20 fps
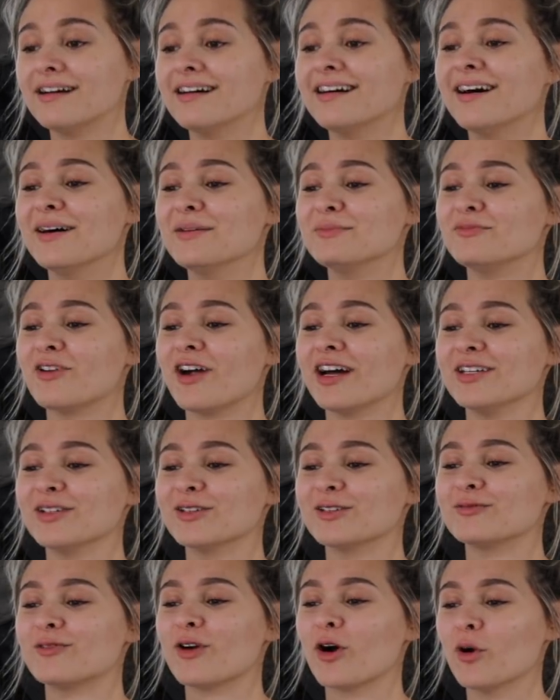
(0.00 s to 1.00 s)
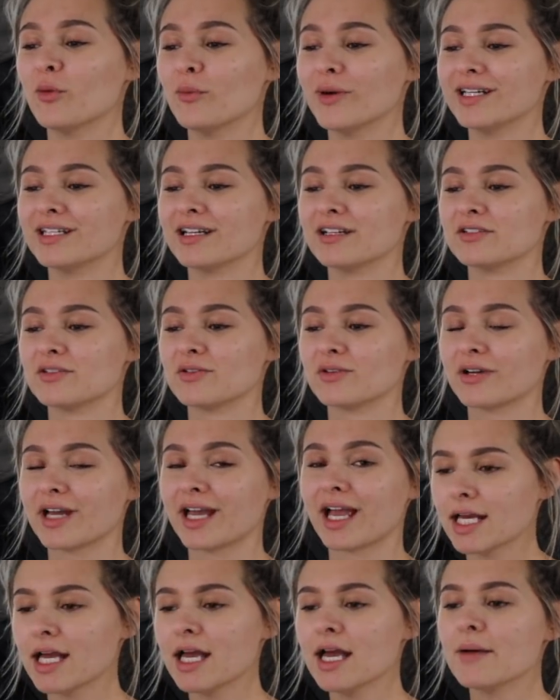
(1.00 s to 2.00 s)
I'm right, you're wrong, we're done
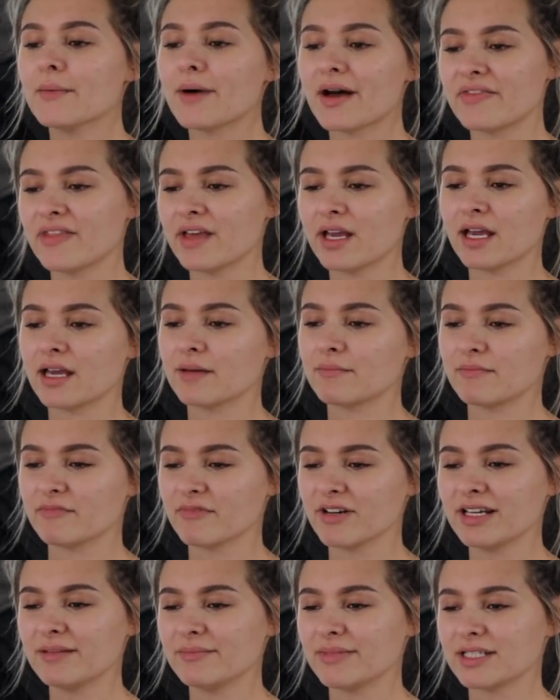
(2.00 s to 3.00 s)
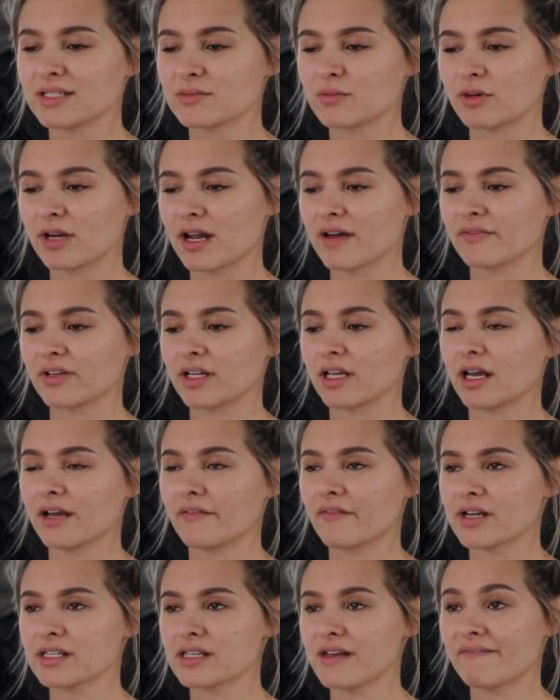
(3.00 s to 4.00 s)
talking. I think it really means whatever. Like,
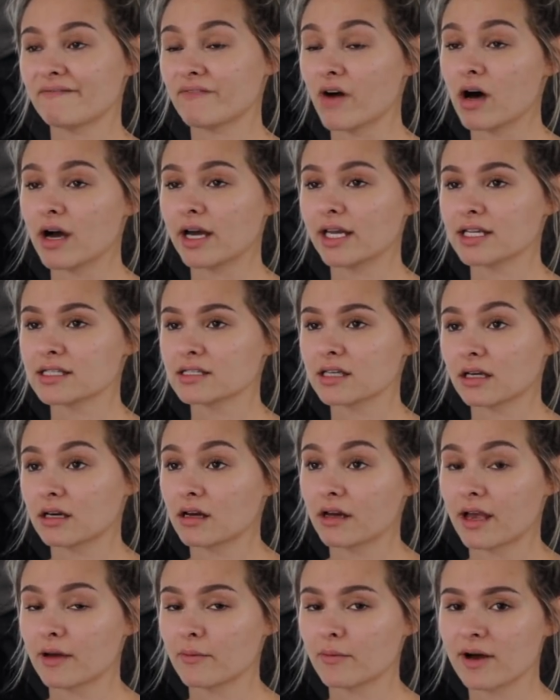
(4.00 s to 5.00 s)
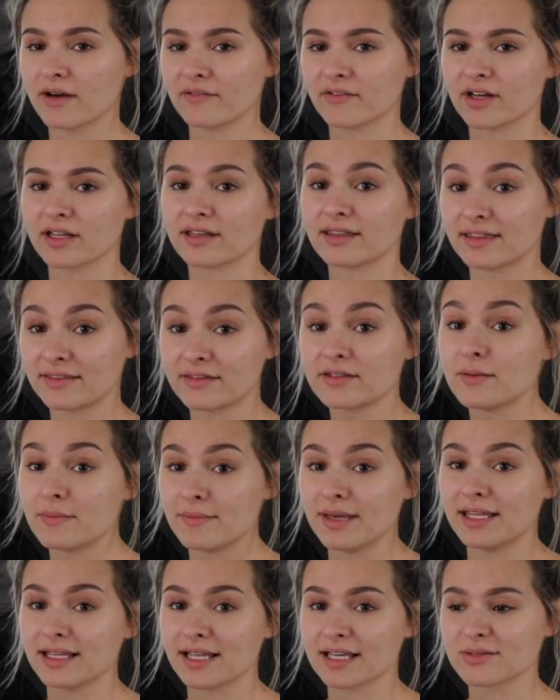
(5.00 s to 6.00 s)
if I say fine, it's like, okay, whatever. To
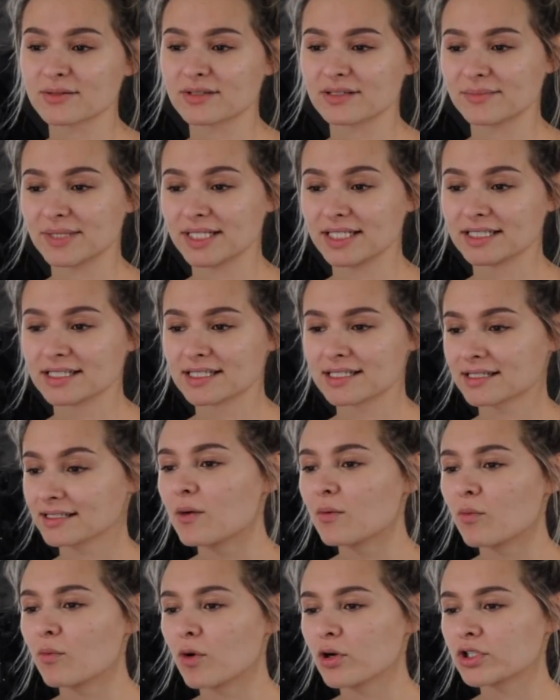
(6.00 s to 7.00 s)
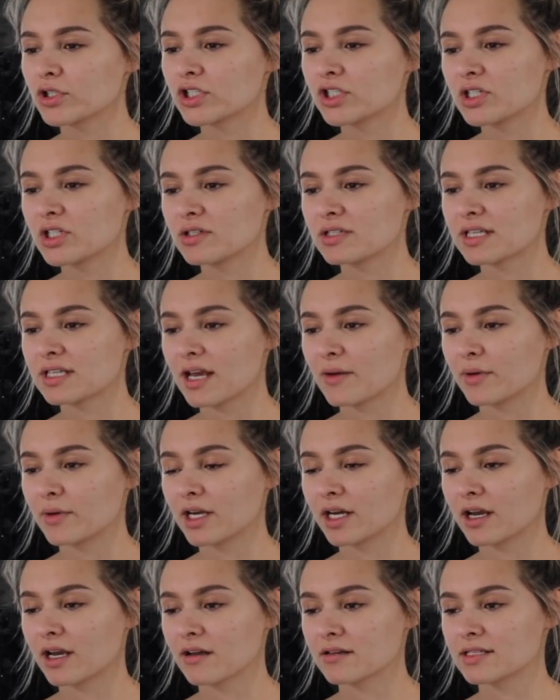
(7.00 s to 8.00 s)
me, that's what it means. What should you say when
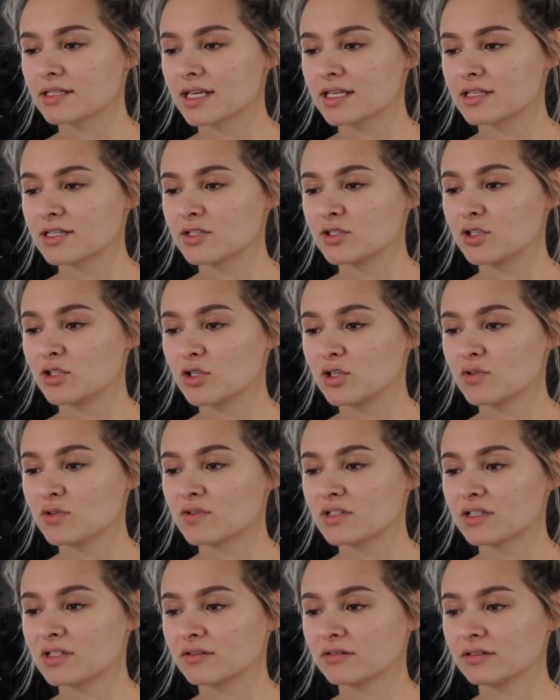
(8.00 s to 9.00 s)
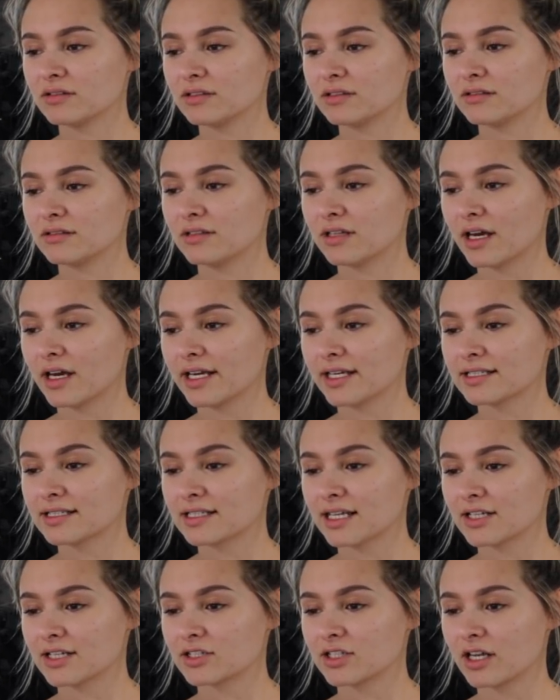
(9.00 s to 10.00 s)
a girl says, do you still like
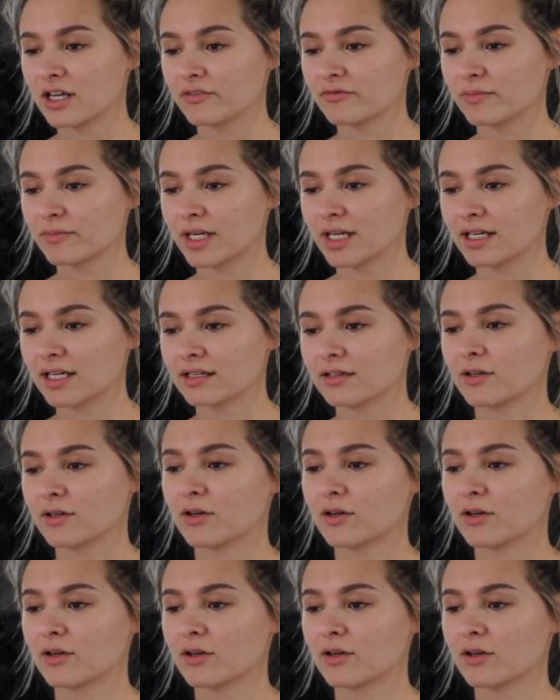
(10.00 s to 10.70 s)
/ love me?